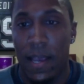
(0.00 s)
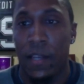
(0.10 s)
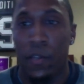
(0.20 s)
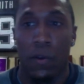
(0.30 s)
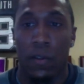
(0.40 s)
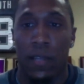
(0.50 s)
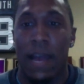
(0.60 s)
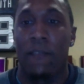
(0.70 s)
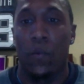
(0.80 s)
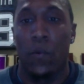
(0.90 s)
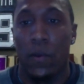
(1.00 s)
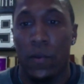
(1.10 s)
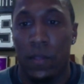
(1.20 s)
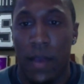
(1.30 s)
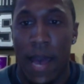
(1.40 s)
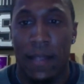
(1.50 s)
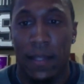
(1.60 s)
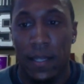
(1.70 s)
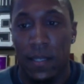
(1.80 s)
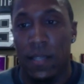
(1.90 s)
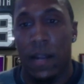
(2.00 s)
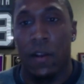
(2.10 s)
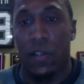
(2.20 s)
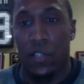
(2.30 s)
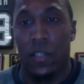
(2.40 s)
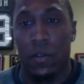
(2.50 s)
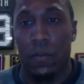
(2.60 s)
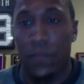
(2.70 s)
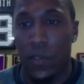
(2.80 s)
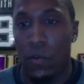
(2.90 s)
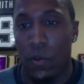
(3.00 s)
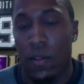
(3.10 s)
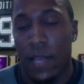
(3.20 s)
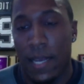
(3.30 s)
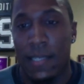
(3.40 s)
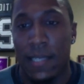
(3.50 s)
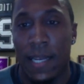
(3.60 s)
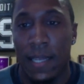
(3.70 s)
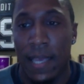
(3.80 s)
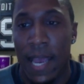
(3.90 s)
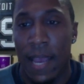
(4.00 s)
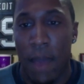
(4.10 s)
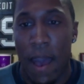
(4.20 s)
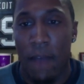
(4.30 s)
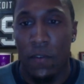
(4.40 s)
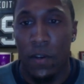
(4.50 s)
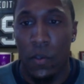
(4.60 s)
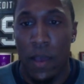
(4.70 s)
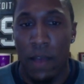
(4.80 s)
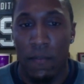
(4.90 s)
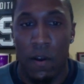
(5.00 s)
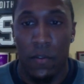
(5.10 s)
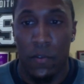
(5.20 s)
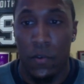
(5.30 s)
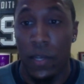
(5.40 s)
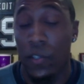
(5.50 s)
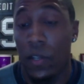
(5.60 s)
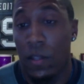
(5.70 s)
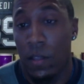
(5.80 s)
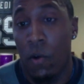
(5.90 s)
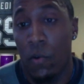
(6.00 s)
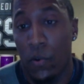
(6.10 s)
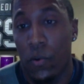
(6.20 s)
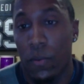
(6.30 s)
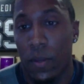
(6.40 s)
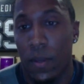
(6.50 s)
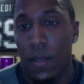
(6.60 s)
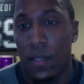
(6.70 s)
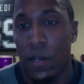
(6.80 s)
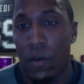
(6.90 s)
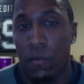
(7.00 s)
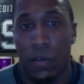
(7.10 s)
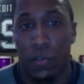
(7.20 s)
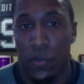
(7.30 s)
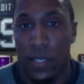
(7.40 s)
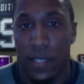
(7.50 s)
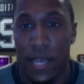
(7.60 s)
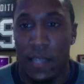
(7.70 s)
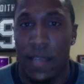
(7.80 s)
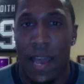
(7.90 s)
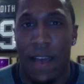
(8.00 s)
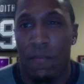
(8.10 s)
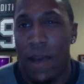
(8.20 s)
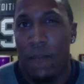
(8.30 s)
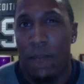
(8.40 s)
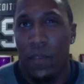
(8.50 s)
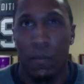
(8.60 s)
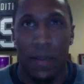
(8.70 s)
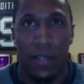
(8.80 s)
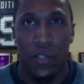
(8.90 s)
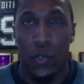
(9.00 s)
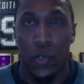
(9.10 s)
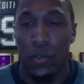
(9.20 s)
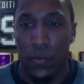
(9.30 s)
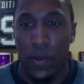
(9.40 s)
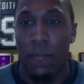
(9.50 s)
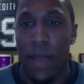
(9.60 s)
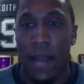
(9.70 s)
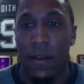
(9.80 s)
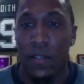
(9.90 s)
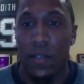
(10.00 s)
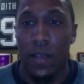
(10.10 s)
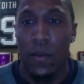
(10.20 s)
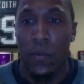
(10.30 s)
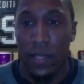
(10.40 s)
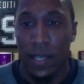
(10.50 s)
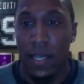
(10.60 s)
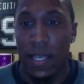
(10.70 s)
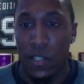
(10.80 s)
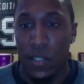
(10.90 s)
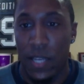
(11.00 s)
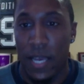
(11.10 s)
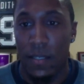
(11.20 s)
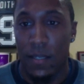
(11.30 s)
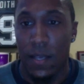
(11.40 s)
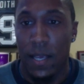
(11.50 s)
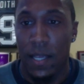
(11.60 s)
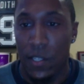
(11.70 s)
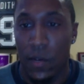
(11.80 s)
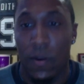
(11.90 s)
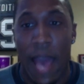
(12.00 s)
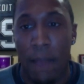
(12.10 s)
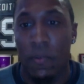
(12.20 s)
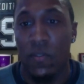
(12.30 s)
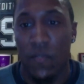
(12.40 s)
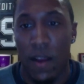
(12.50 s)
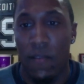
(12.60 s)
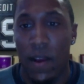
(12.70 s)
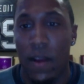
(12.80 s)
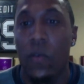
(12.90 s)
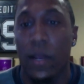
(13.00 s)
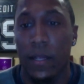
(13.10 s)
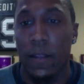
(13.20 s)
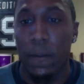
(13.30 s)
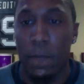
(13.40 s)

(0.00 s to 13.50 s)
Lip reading: and you only have to work with the athletes that are still, quote unquote, like I said, in the game after you have gone through the whole group. So those 3 tests have about 2 to 3 patterns within each test, and so it happens very, very quickly.